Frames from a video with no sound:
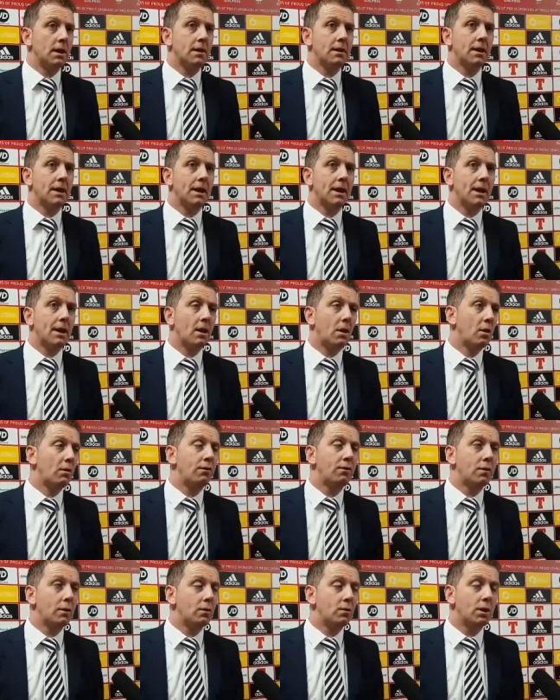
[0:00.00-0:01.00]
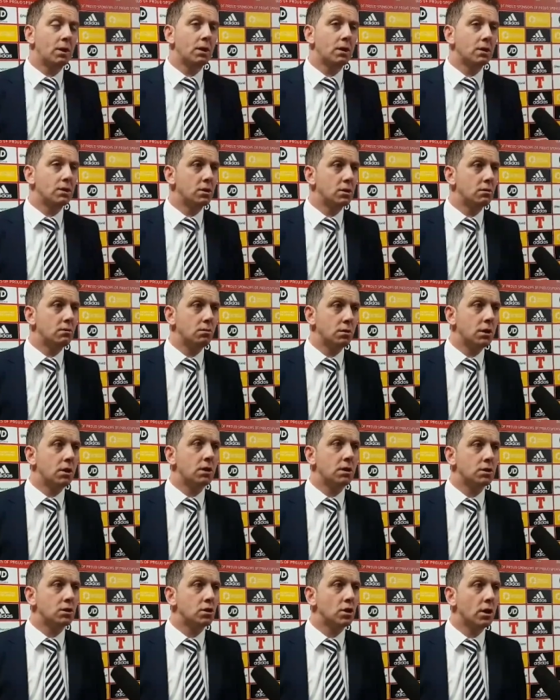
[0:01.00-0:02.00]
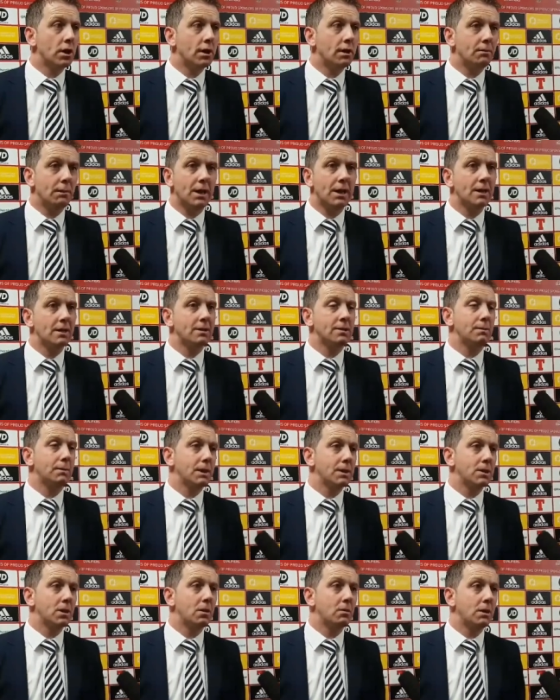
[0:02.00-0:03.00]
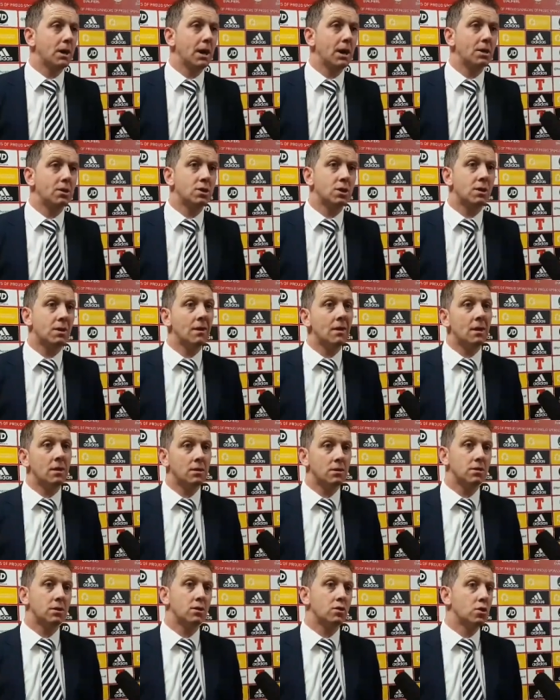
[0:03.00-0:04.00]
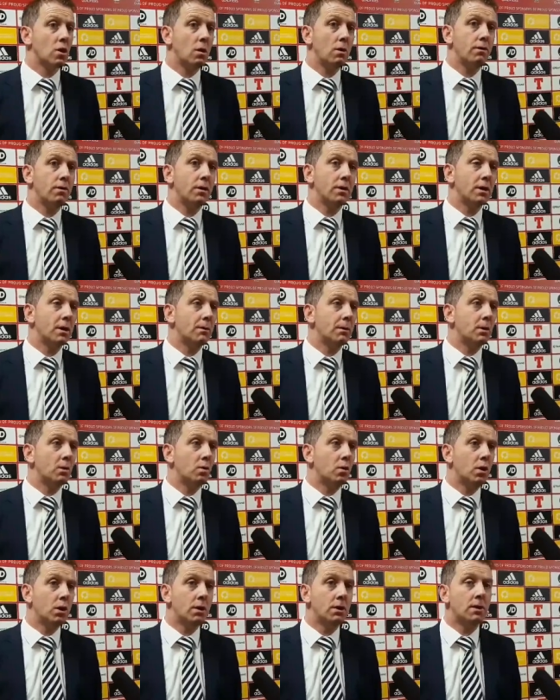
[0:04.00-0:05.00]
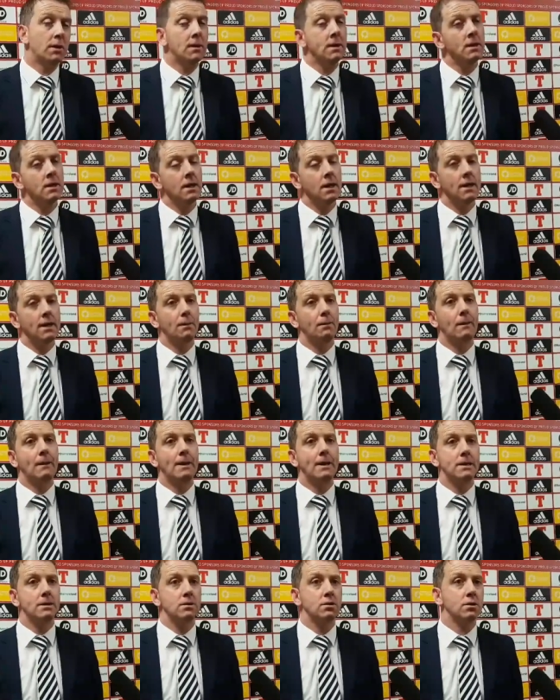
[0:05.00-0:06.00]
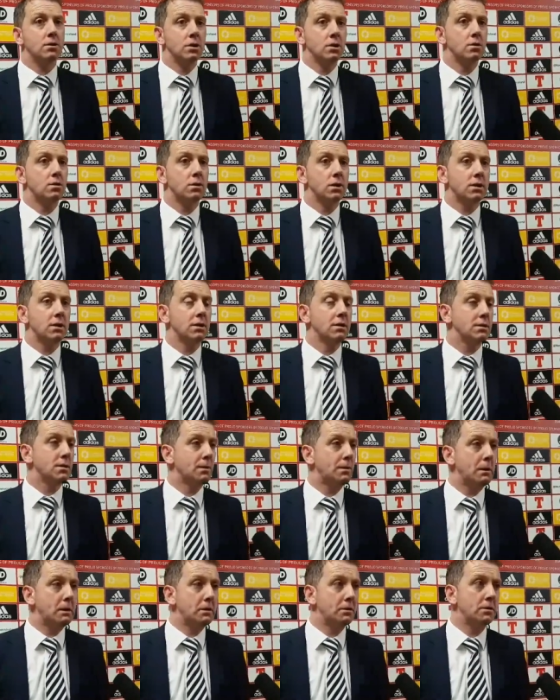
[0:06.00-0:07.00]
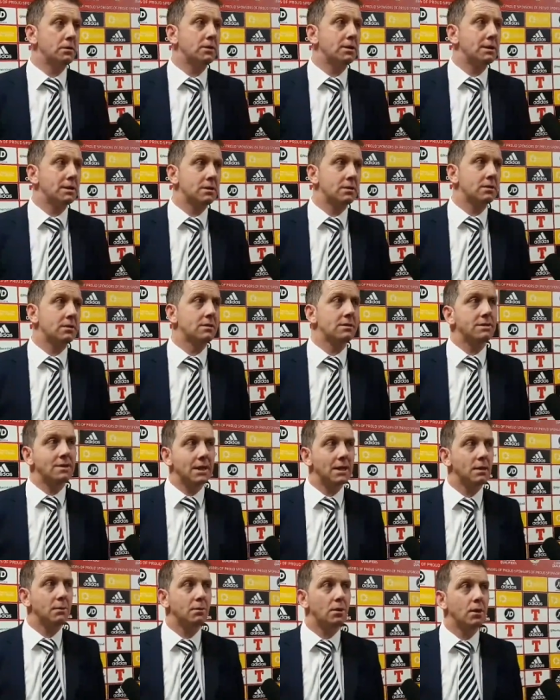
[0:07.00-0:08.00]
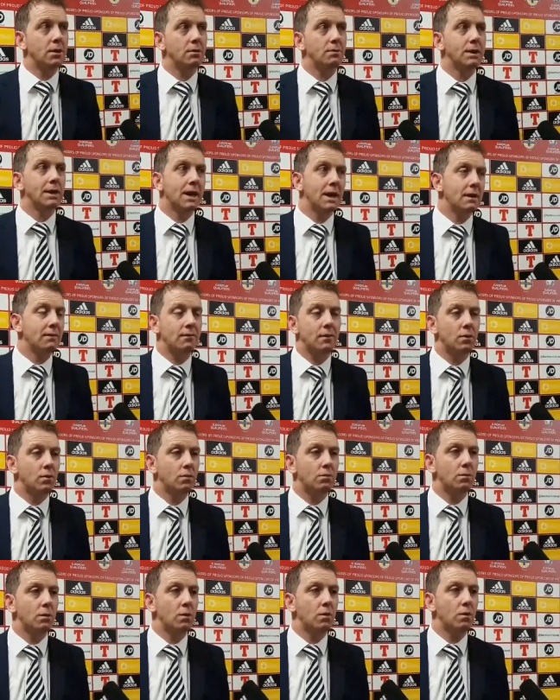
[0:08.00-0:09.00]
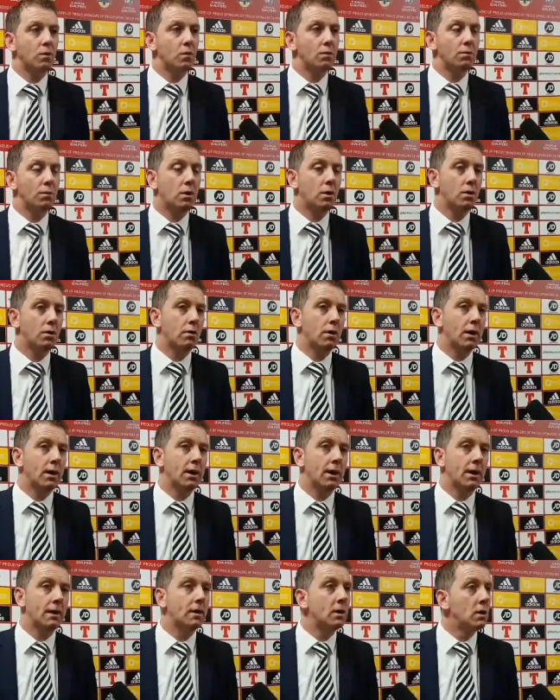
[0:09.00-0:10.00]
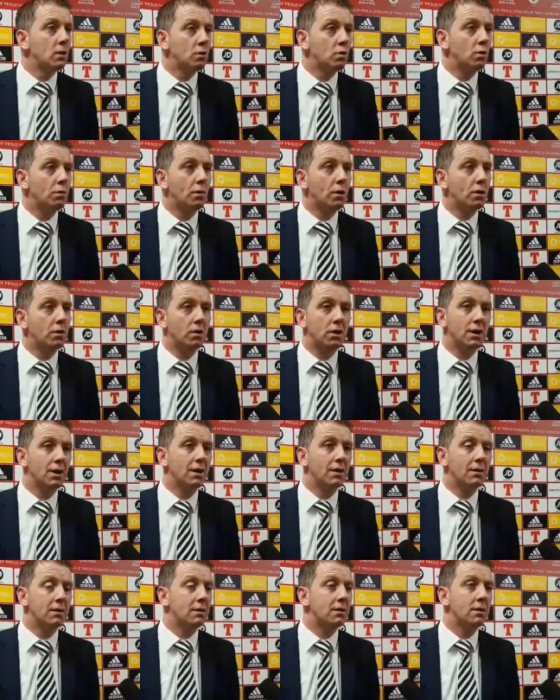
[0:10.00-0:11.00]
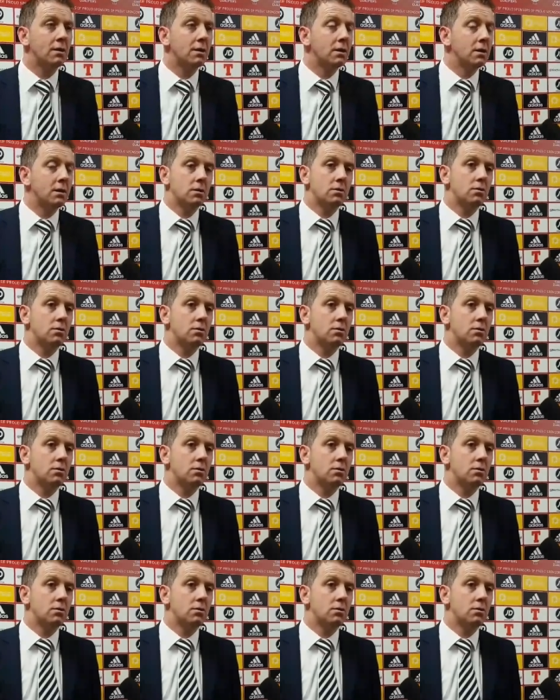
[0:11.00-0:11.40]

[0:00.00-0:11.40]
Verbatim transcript: and uh, hopefully we can we can enjoy it, make it a special occasion. There's a trophy to be won, and the players could do with the supporters sticking by them again for one one more uh, one more night and